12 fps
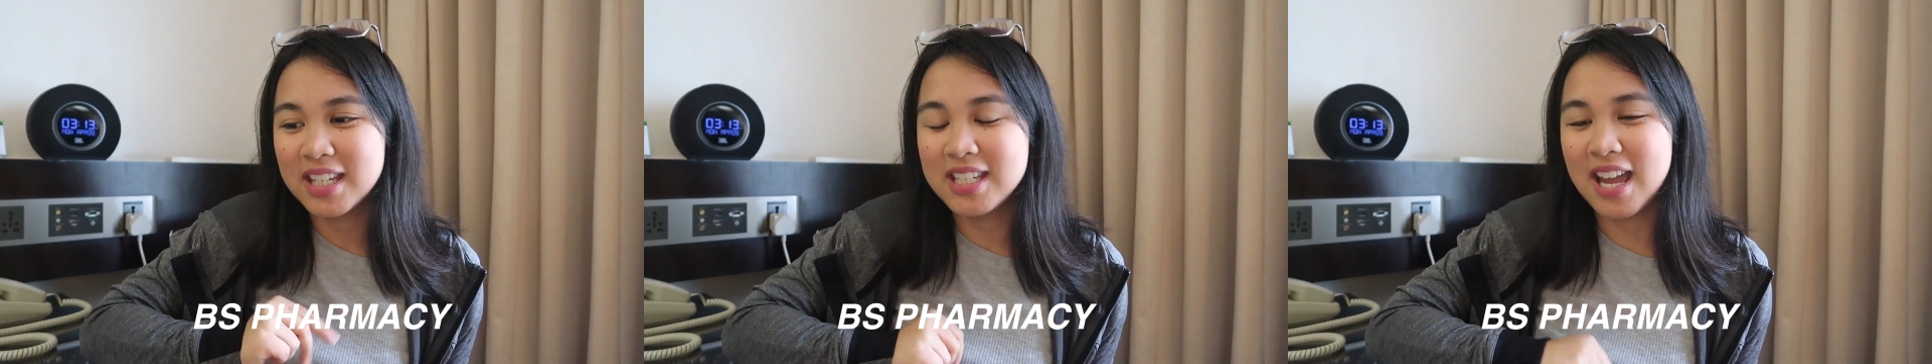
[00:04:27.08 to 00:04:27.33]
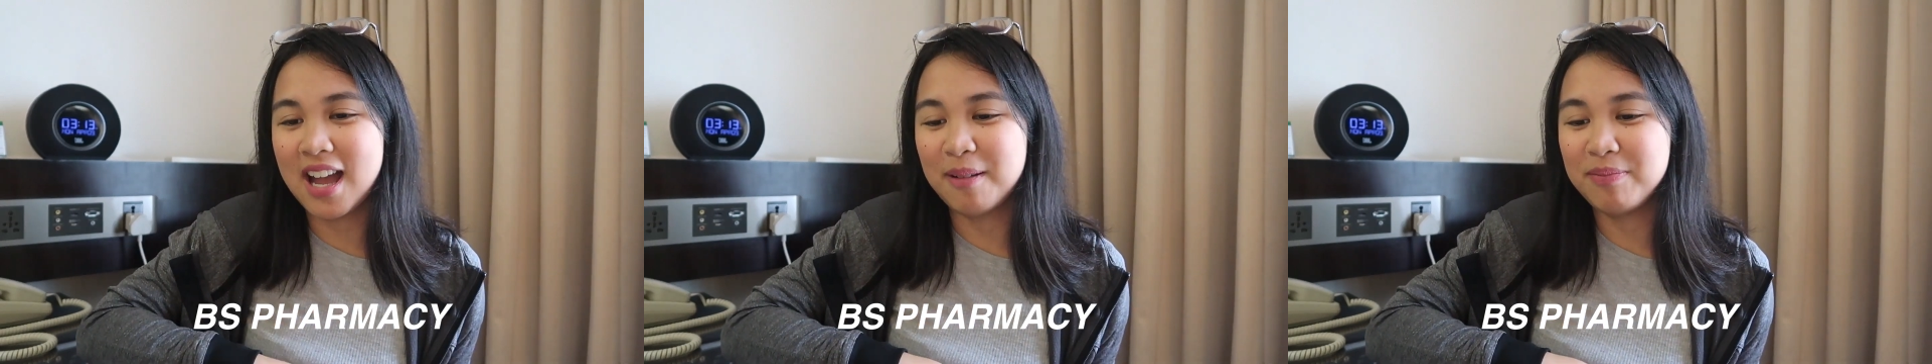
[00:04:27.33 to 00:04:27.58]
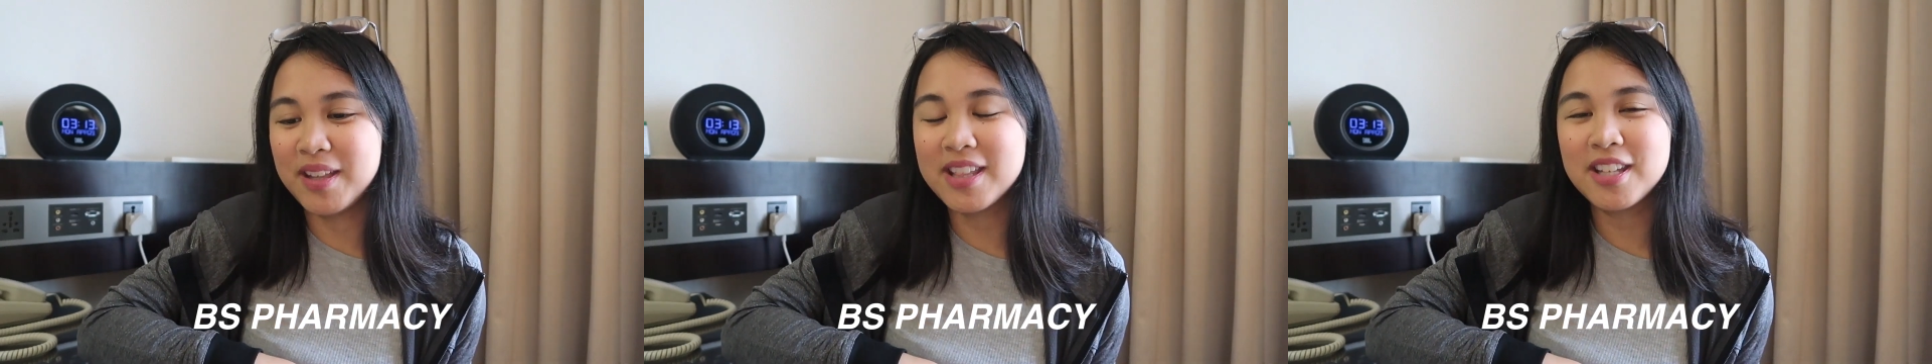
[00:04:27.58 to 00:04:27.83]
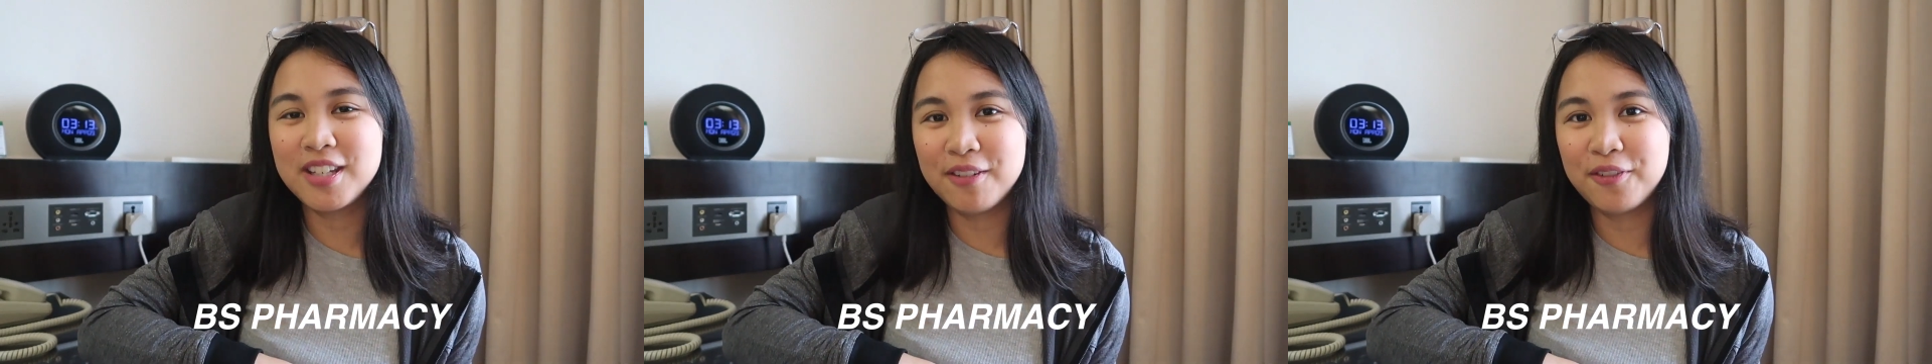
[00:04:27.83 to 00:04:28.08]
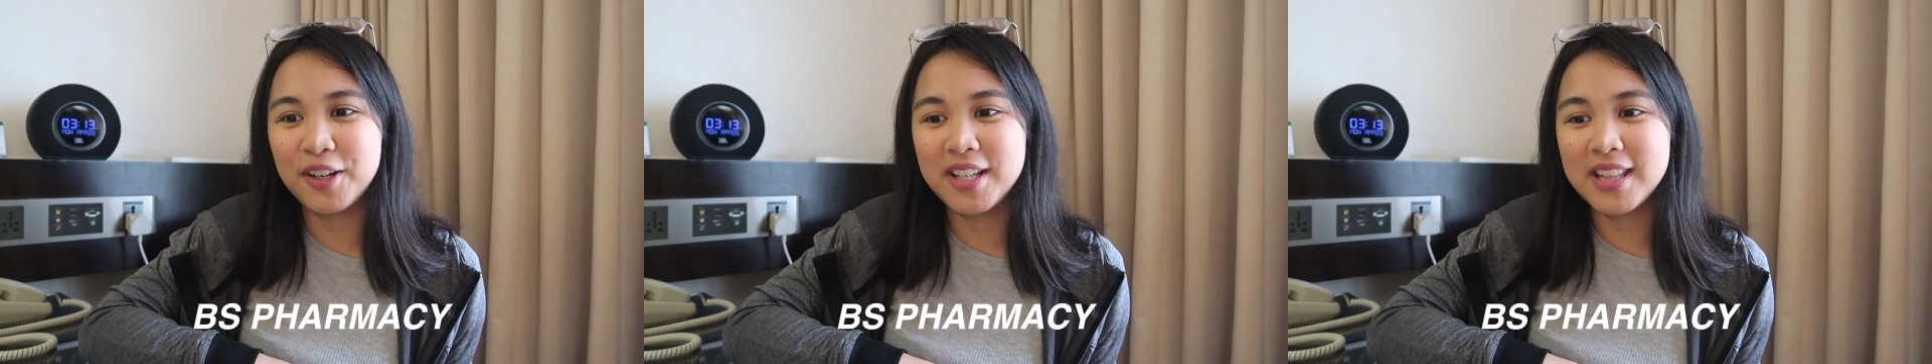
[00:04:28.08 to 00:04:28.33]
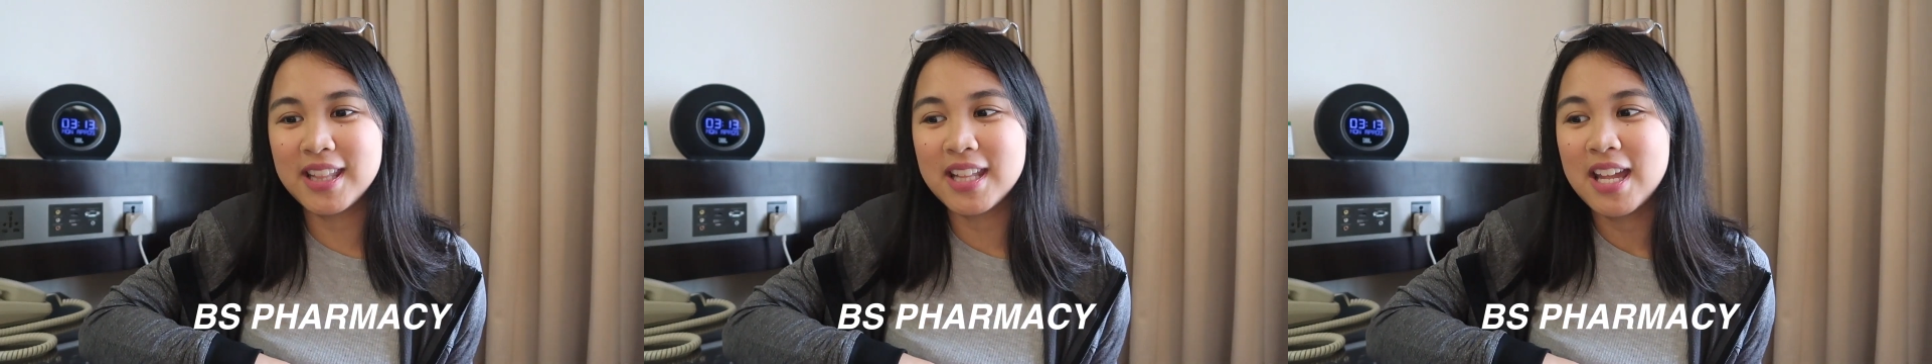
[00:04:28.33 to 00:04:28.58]
Yeah, that's a
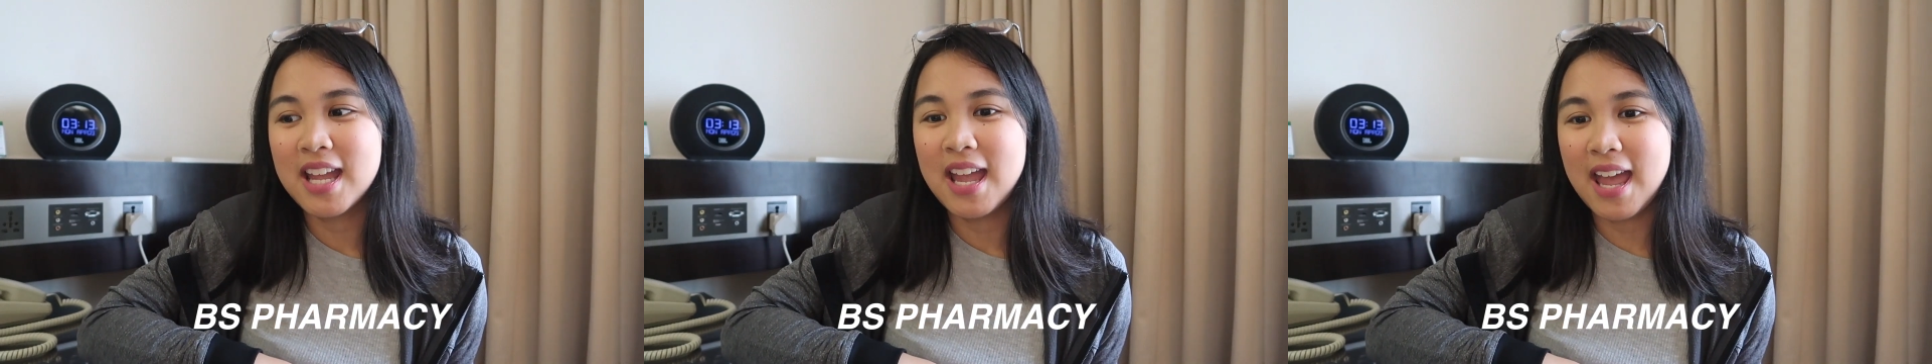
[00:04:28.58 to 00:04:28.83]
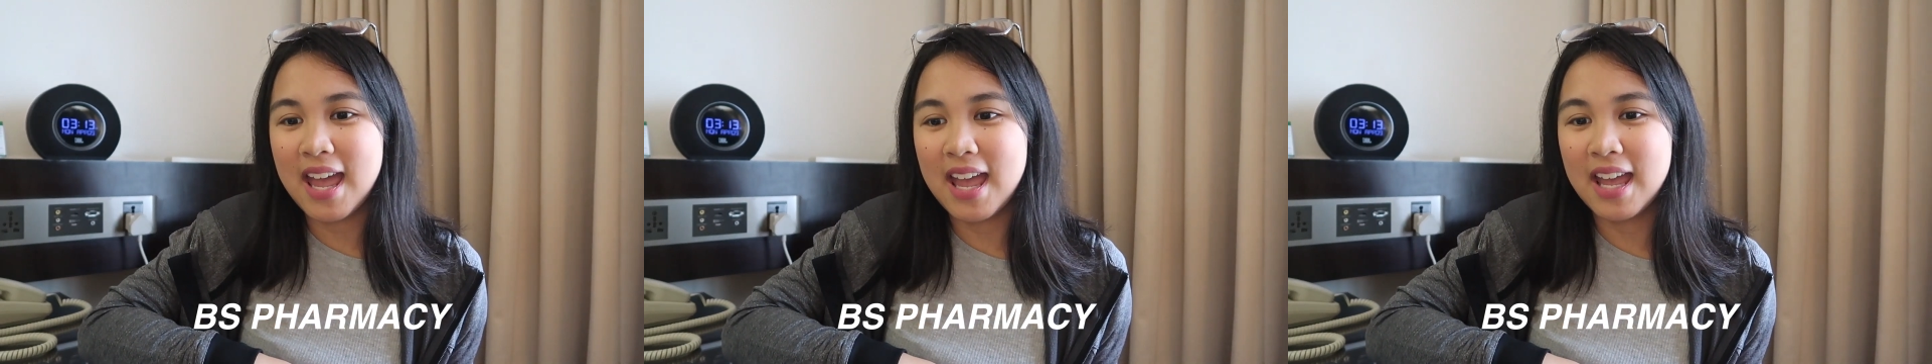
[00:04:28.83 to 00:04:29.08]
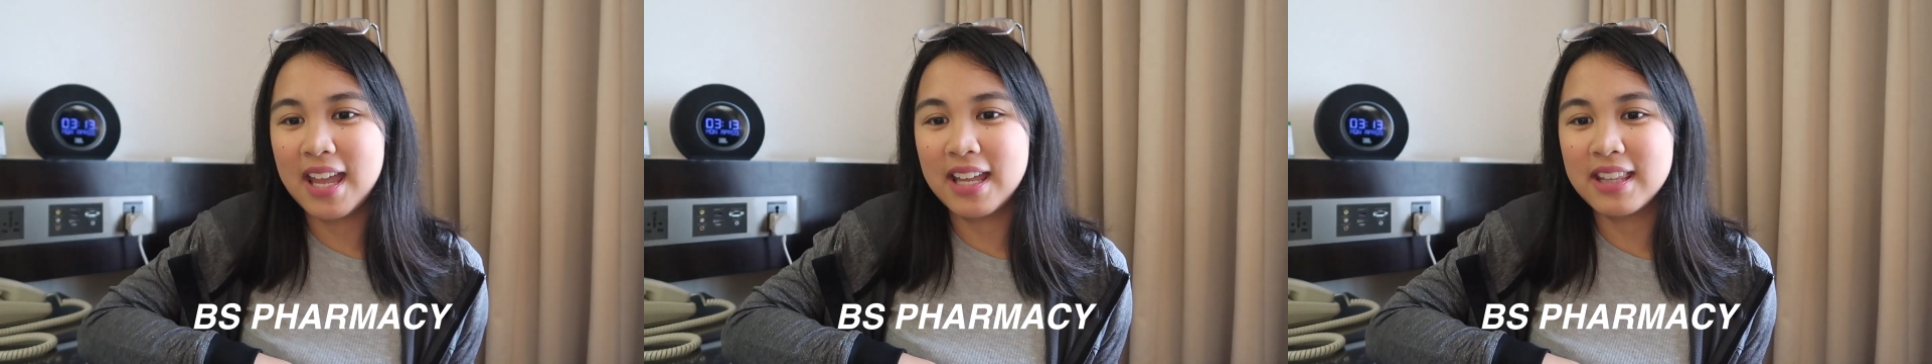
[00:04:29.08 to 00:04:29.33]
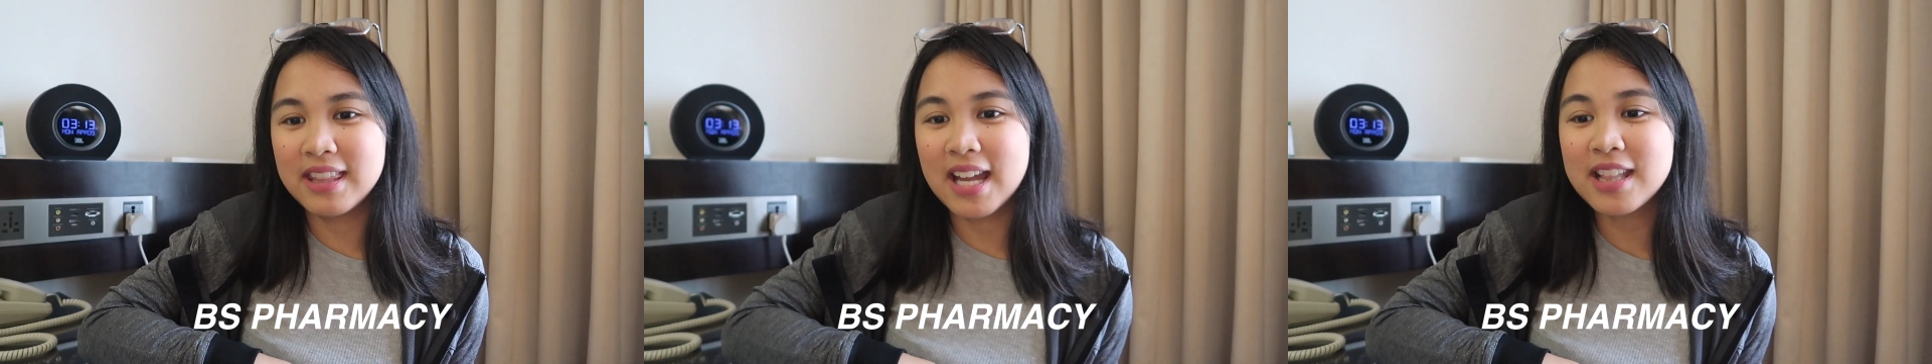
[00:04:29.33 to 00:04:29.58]
difference. And